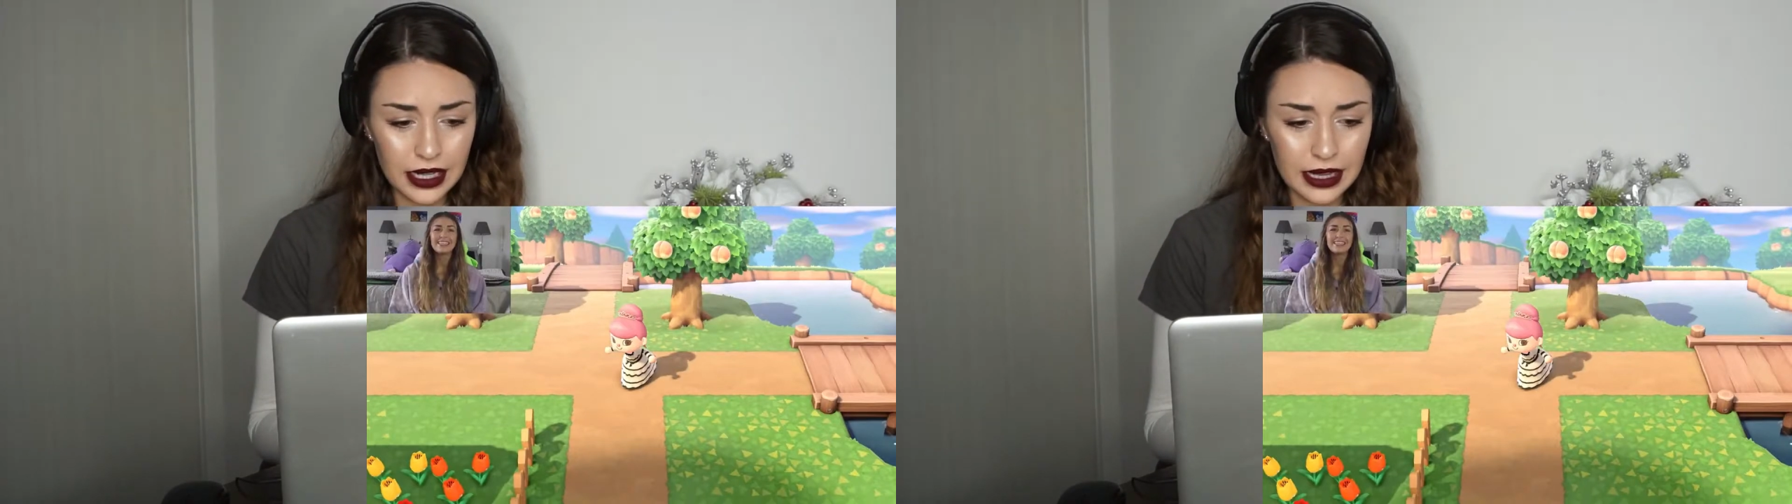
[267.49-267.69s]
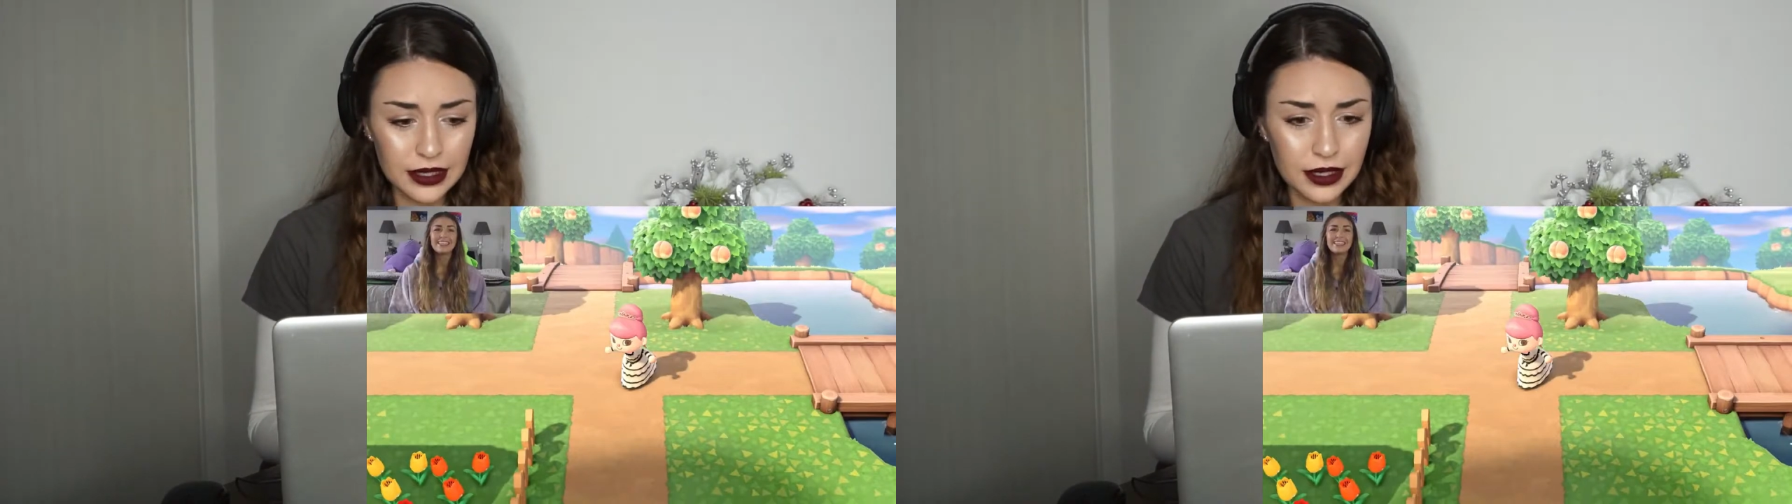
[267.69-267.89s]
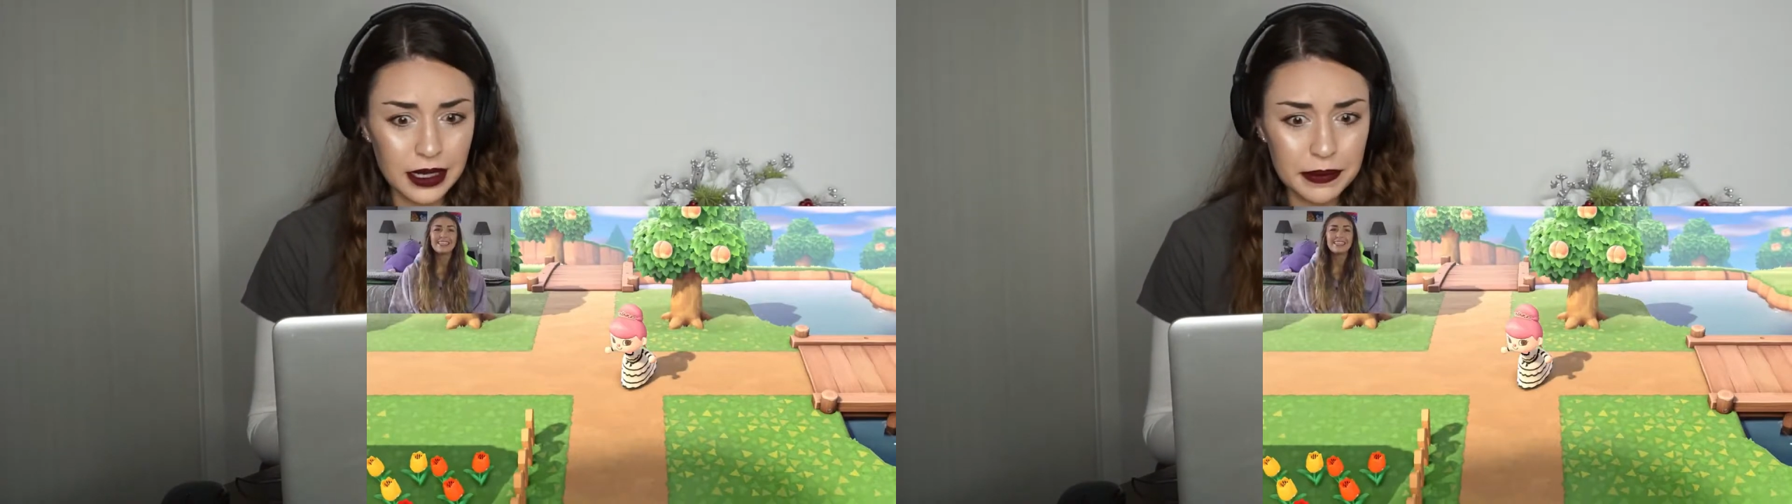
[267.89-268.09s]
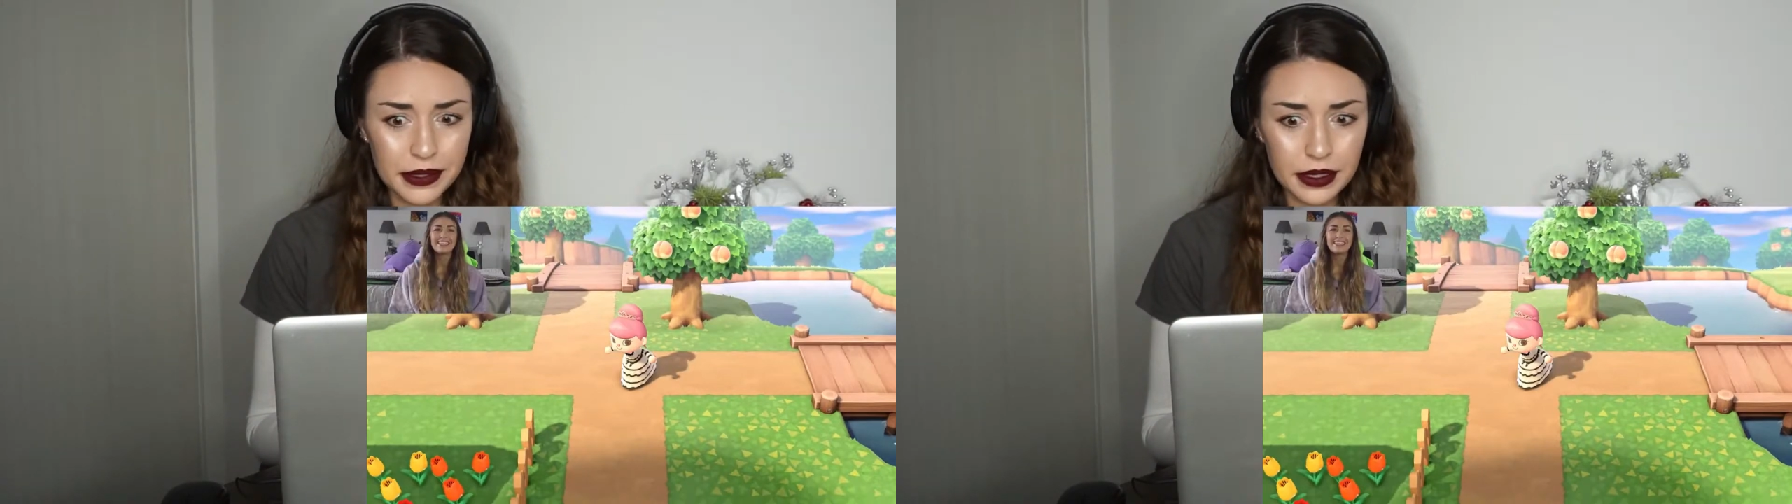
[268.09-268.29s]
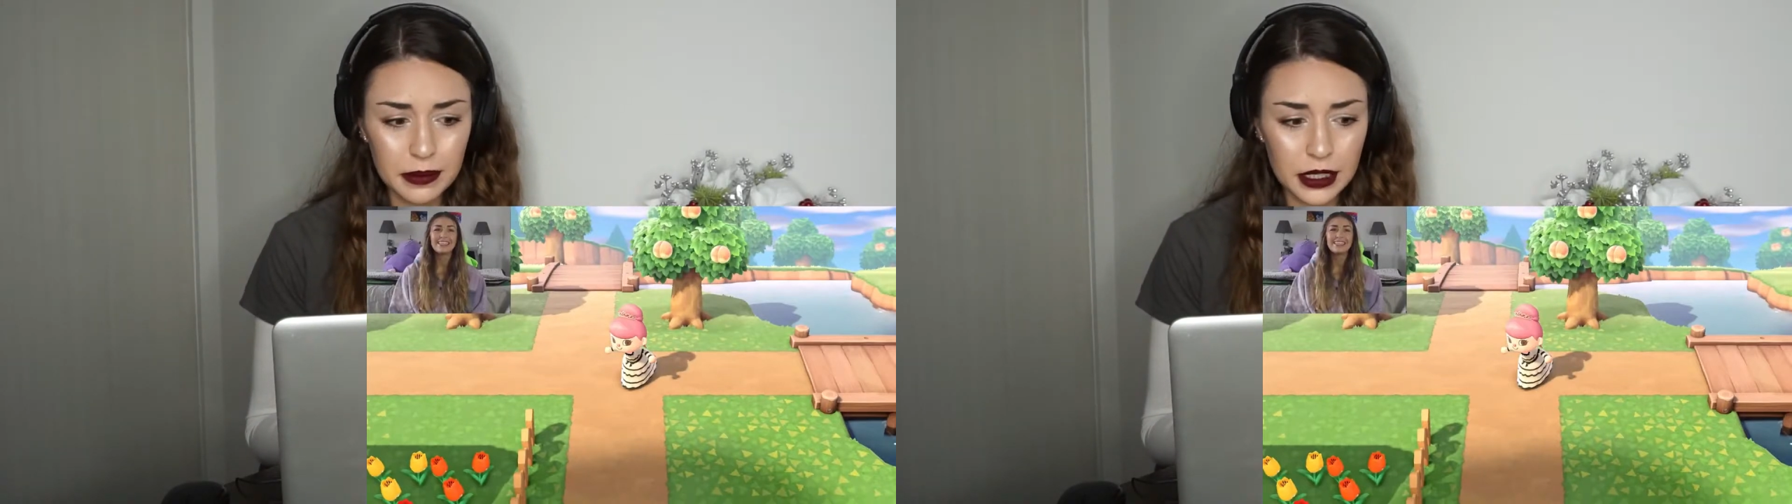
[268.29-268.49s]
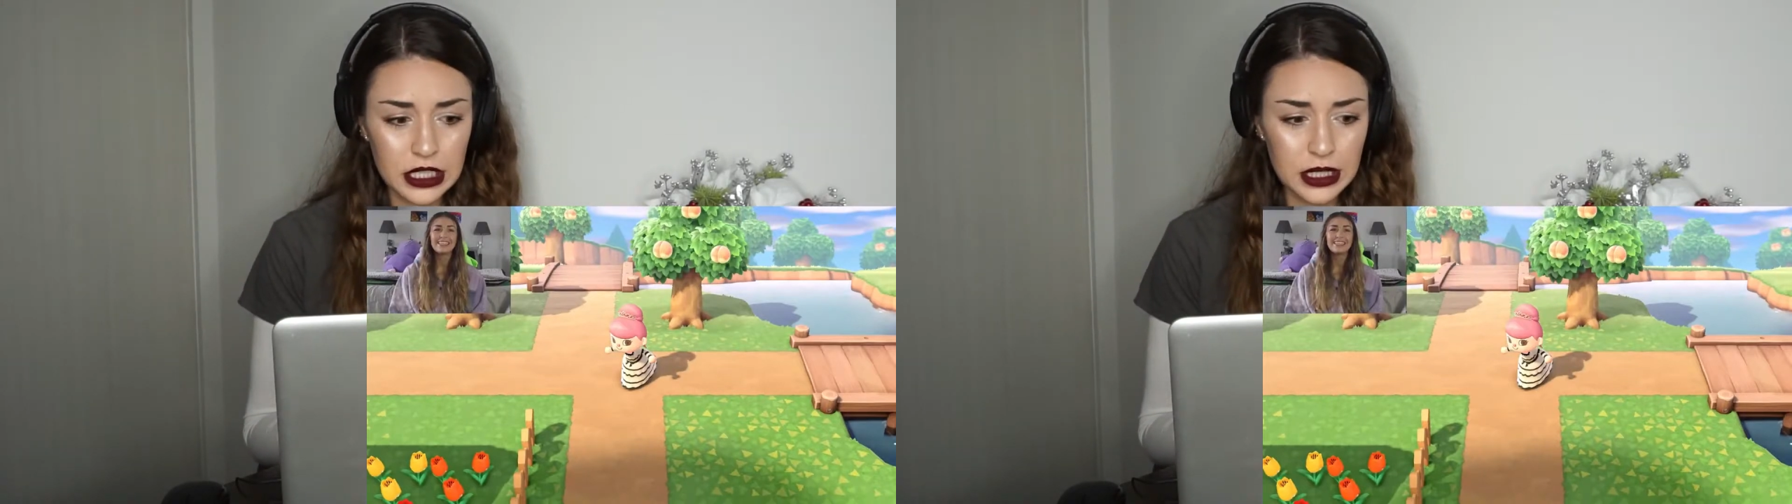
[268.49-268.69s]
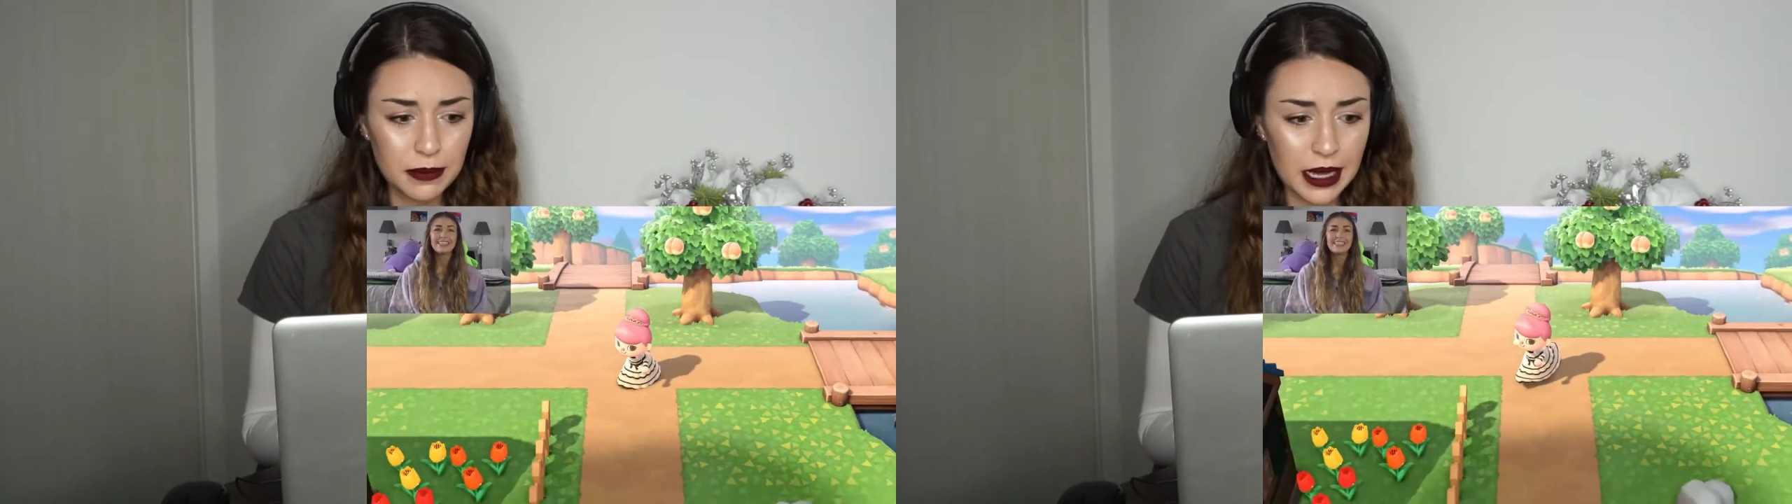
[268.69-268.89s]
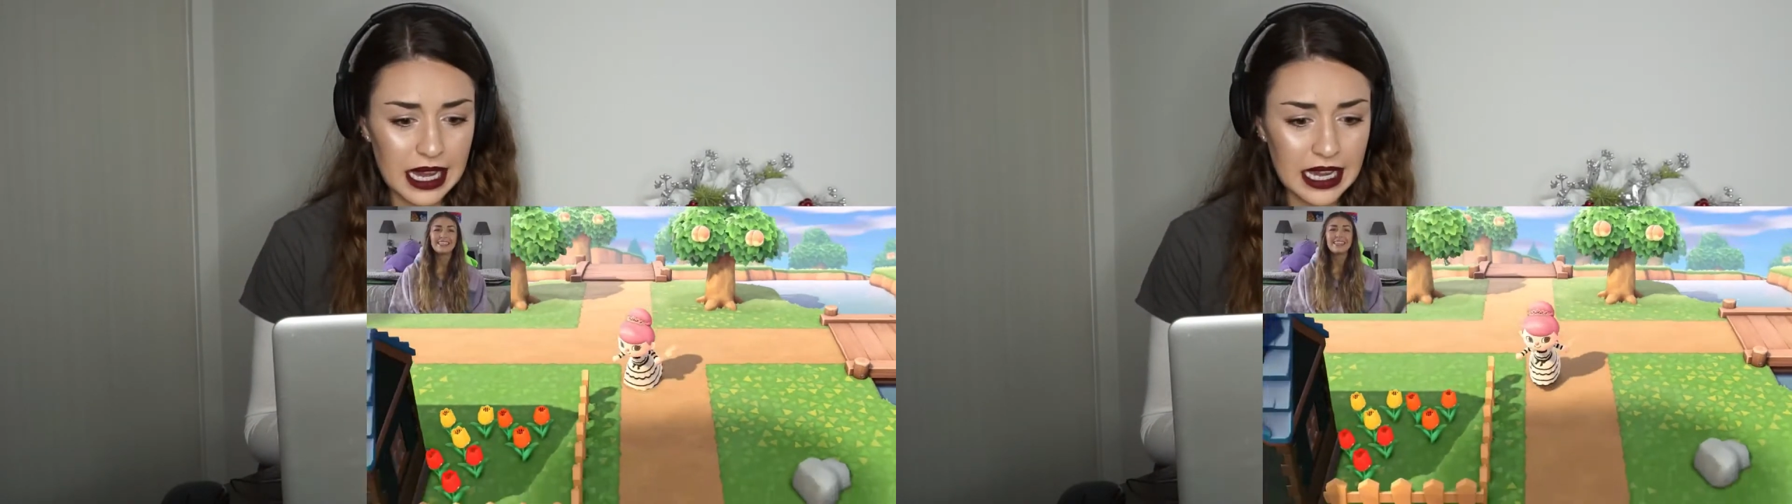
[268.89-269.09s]
That took up so much
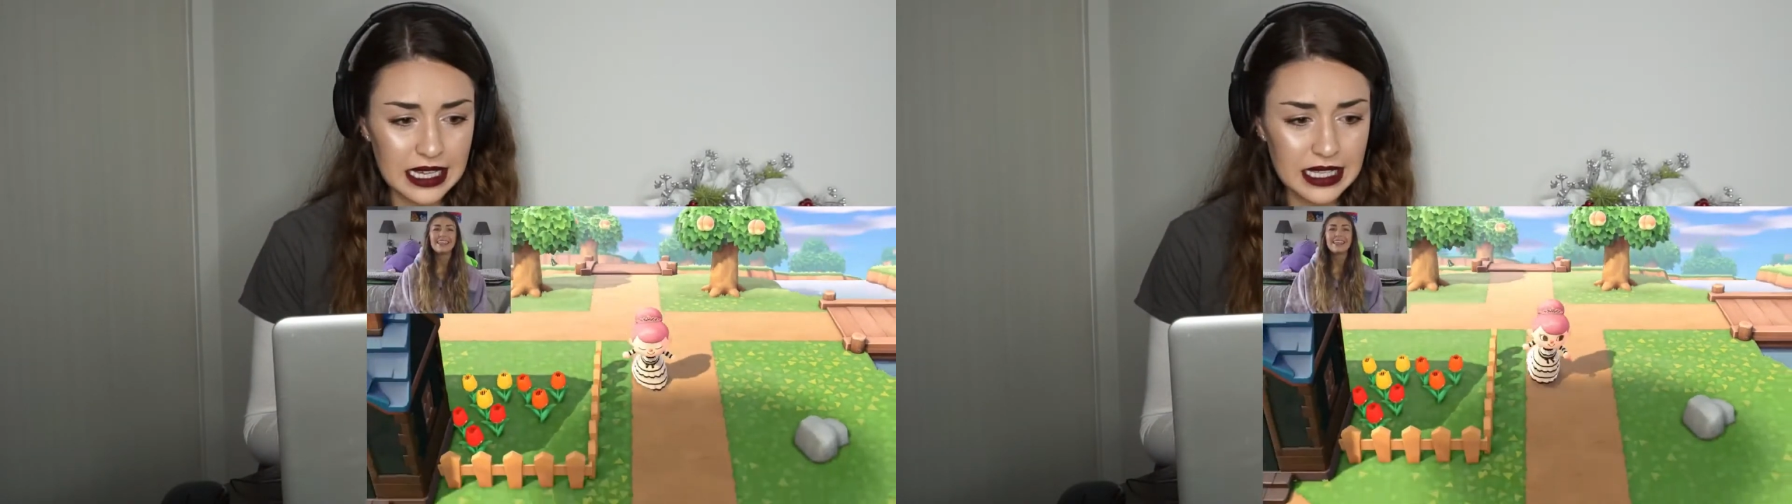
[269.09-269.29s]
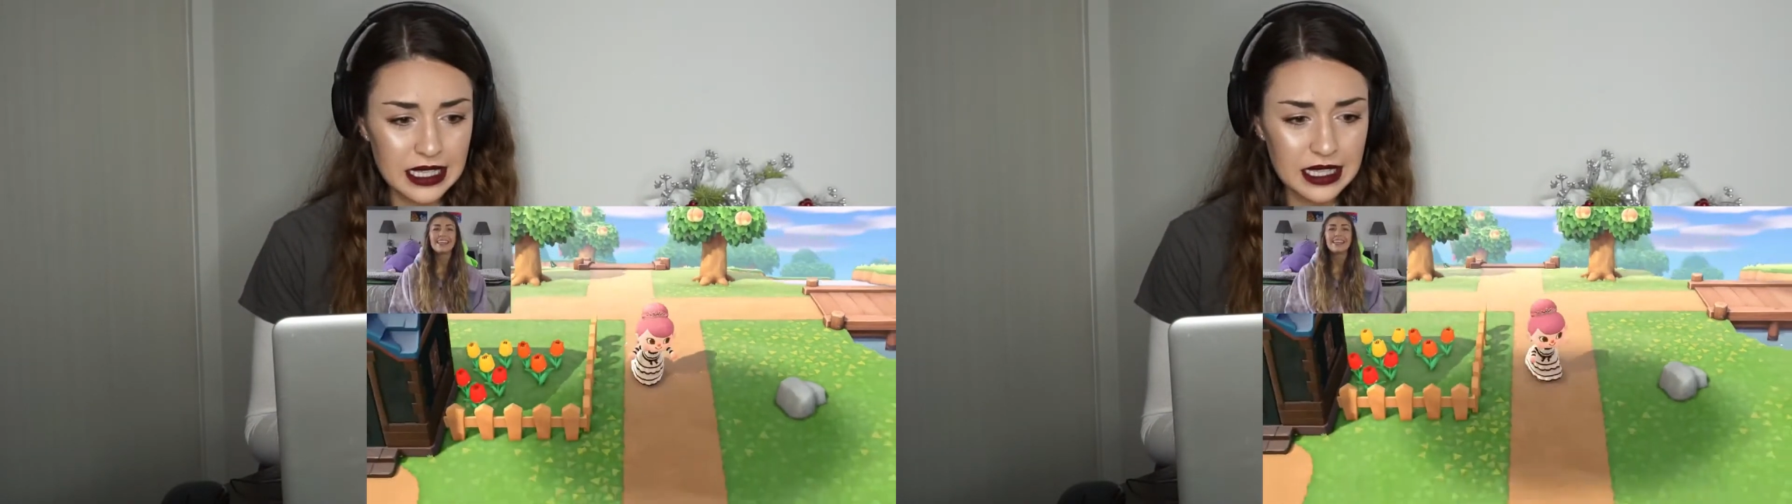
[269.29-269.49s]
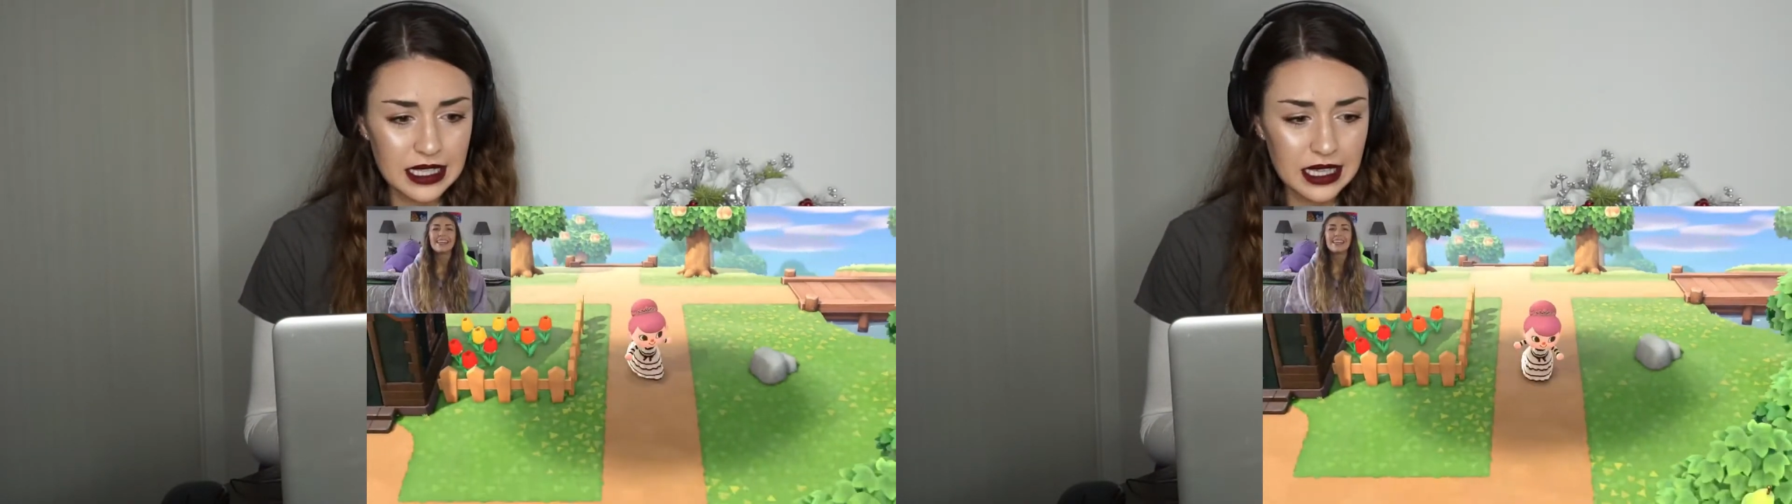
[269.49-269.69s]
space.